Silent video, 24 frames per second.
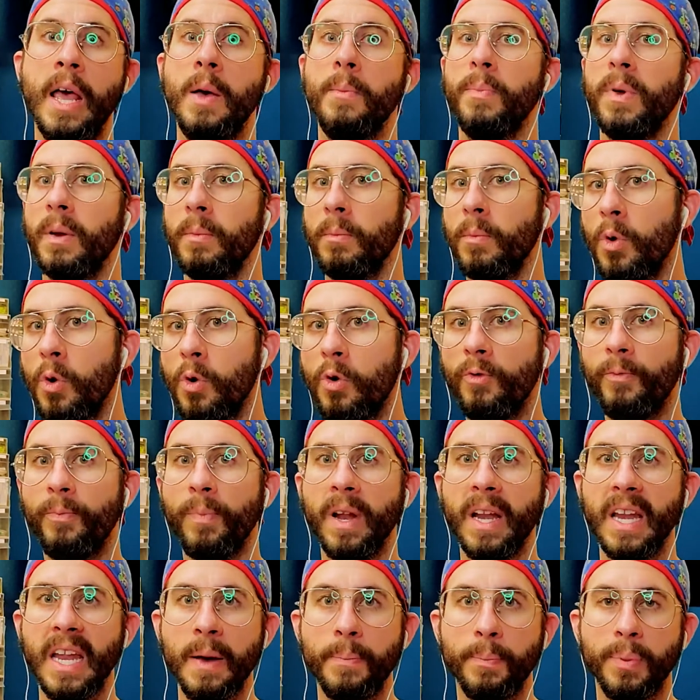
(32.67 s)
being moved,
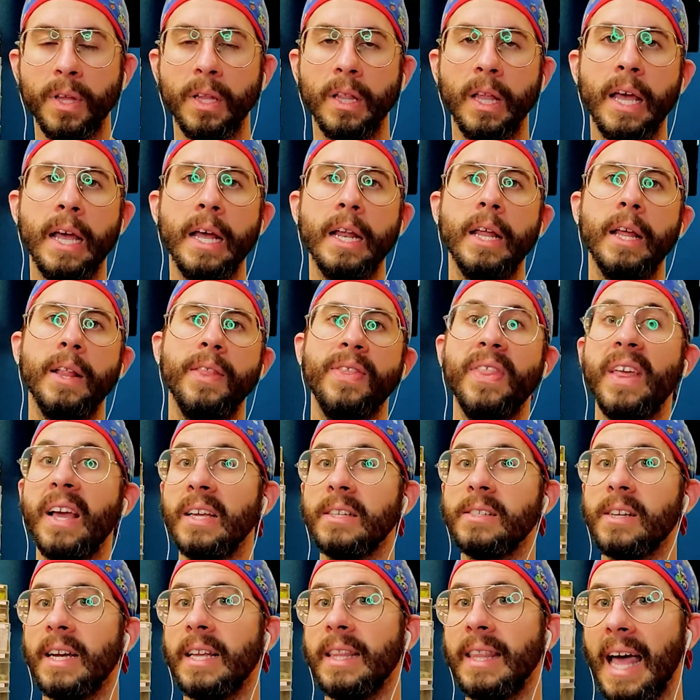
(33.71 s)
manipulated,
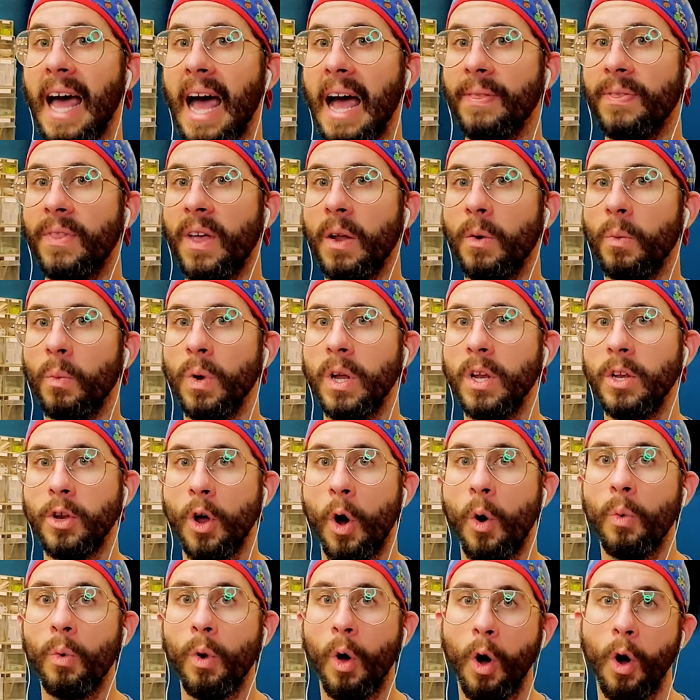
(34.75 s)
things like that, that we
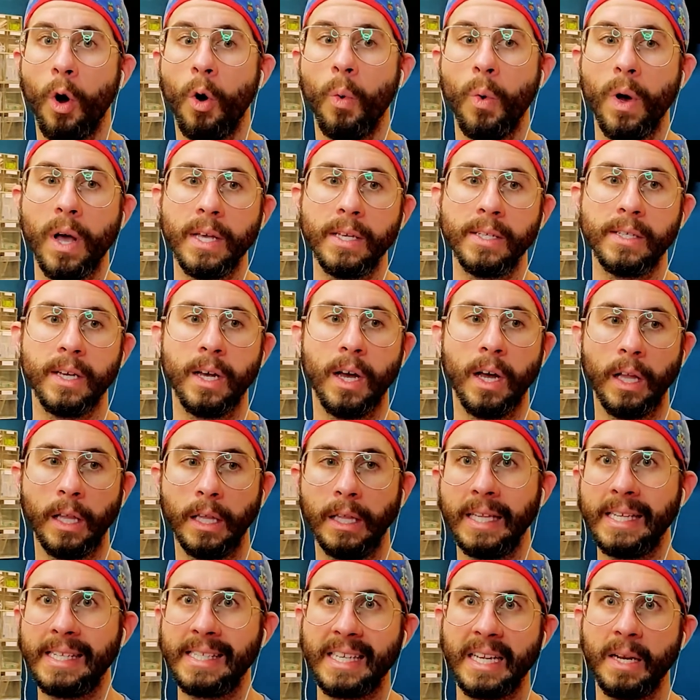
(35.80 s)
don't always
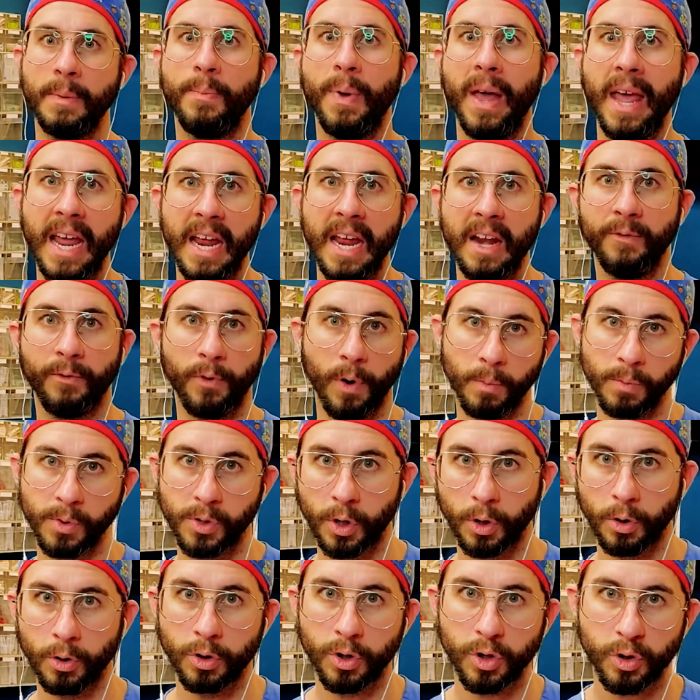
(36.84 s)
elicit pain from
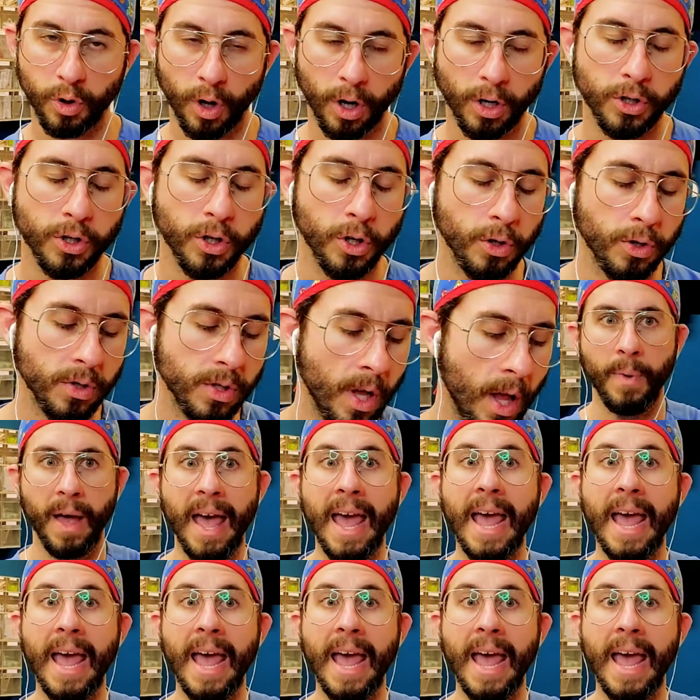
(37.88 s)
certain structures.